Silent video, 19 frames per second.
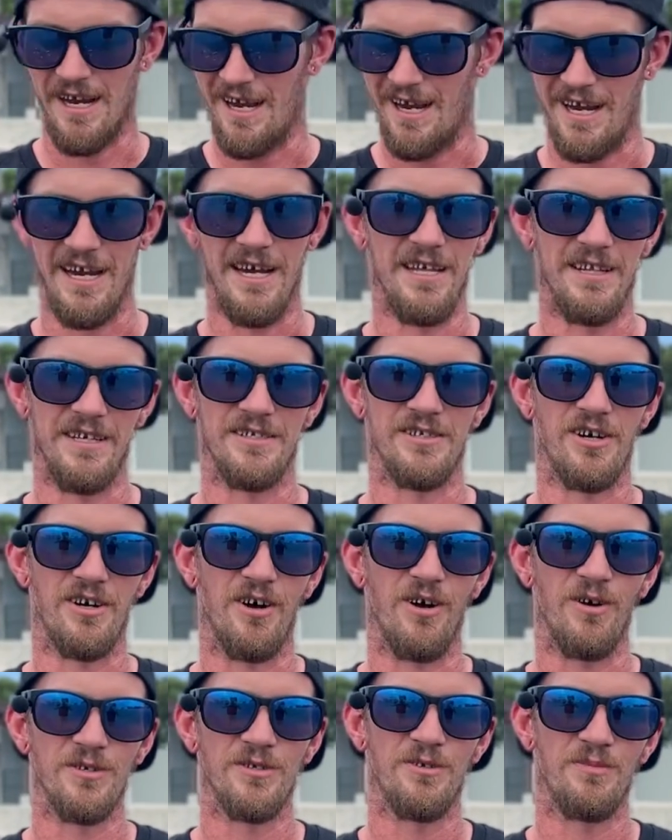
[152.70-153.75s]
And these are
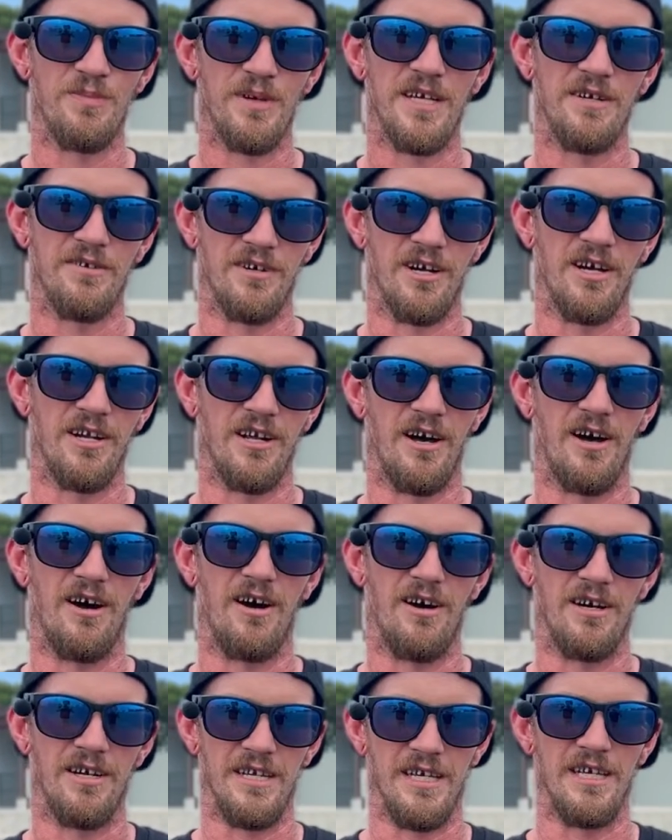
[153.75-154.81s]
also being run
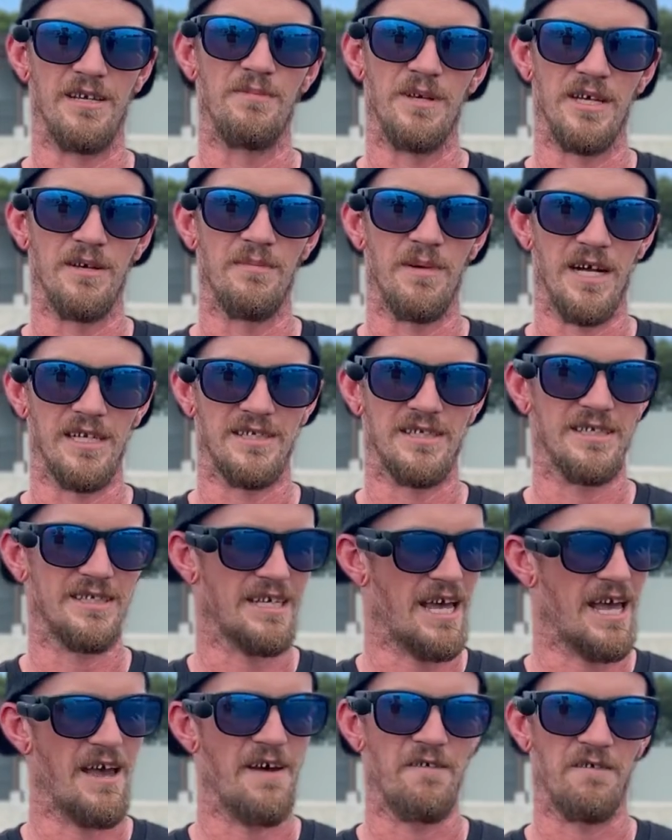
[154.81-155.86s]
on EBMX's
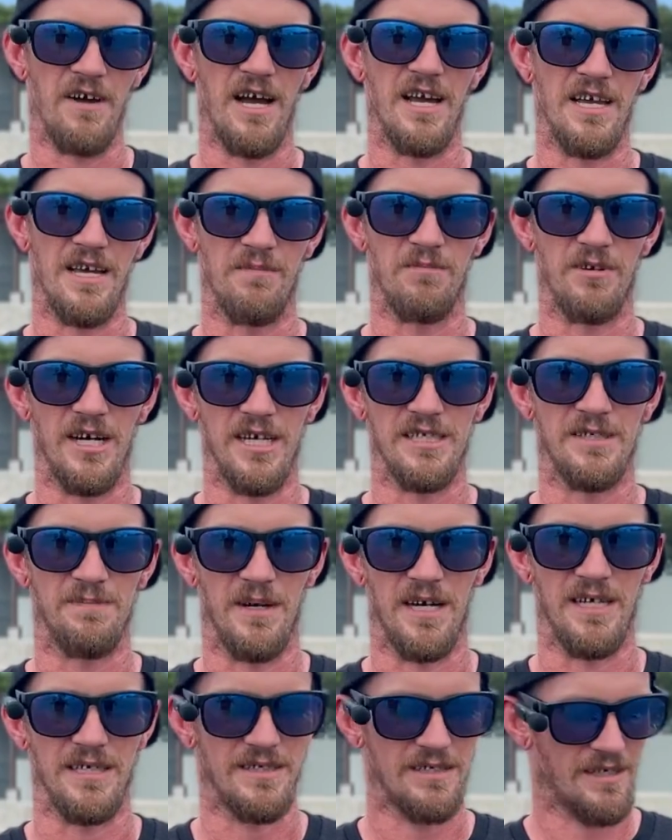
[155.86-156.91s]
FIM race
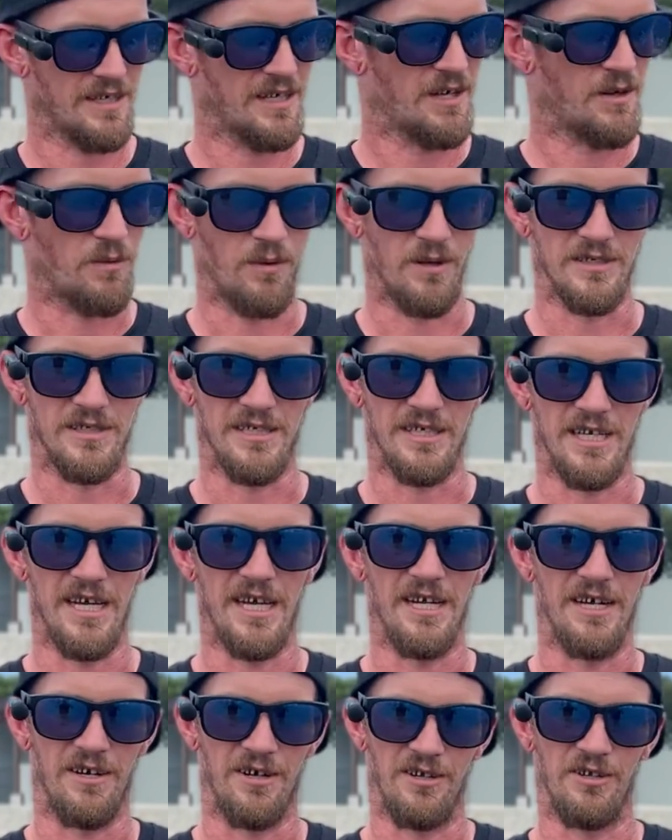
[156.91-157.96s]
bikes. Once
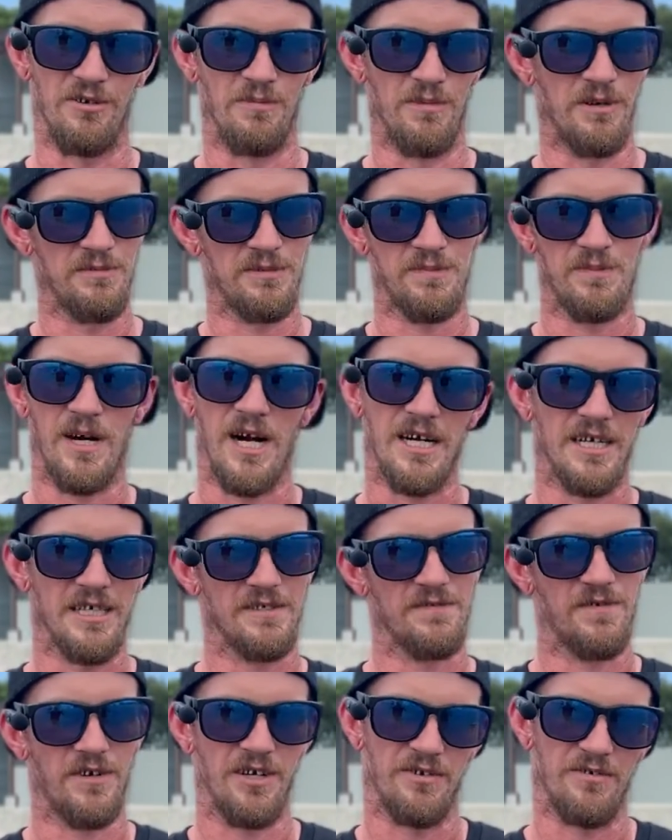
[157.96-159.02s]
again, aluminum
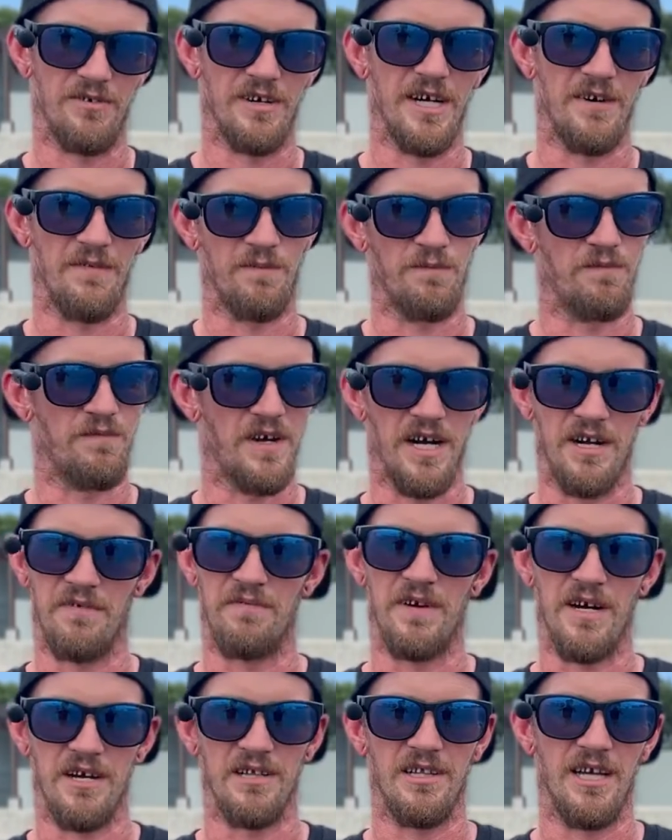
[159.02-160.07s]
sprockets front and rear,
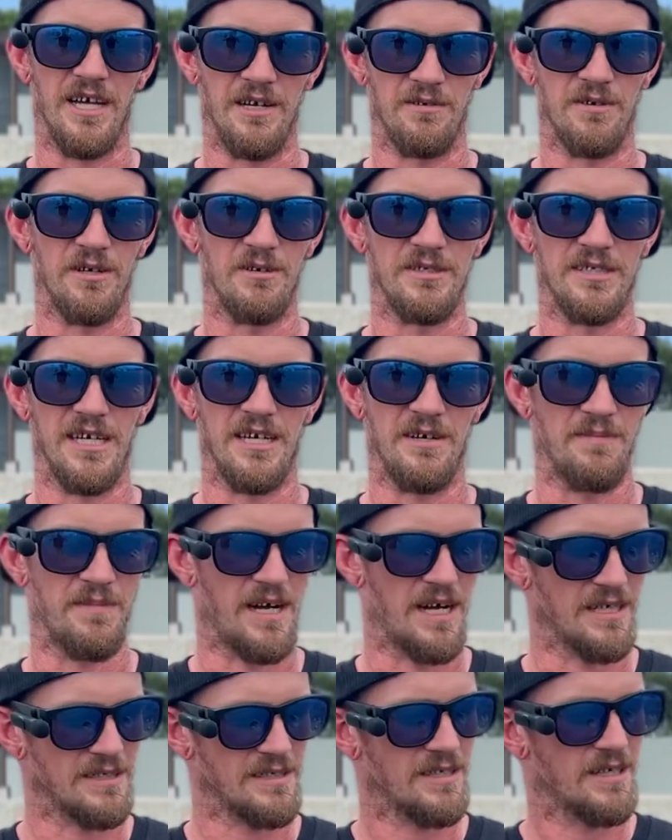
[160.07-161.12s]
very light rotating
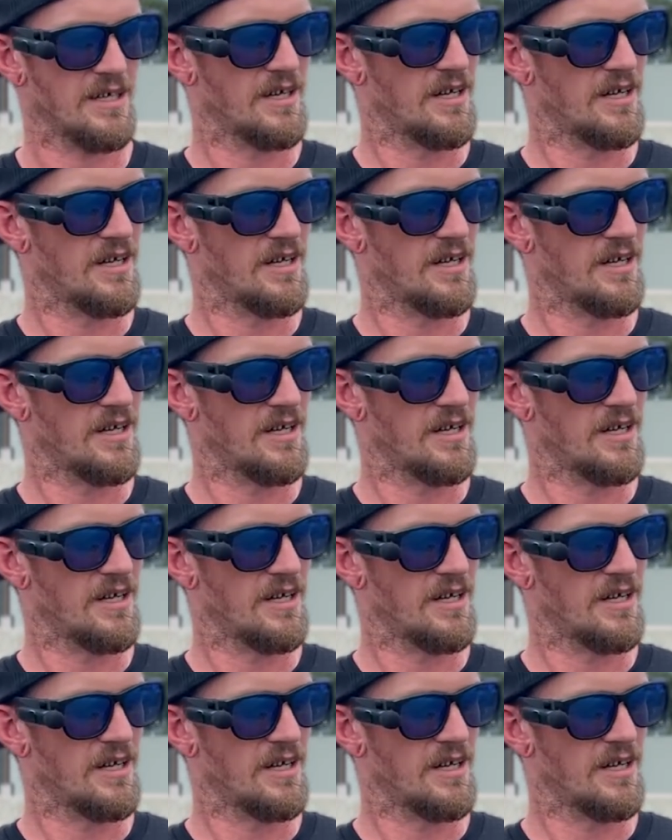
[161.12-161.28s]
mass.